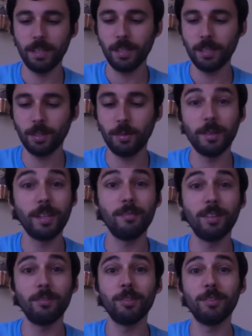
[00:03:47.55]
So even
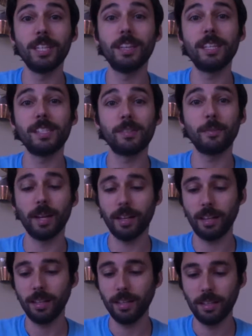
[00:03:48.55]
if you did this
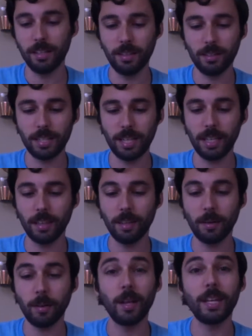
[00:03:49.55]
while they're taking
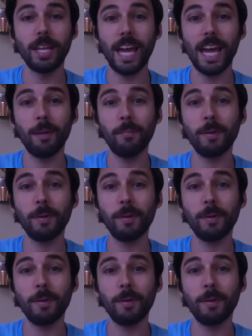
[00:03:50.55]
their nap,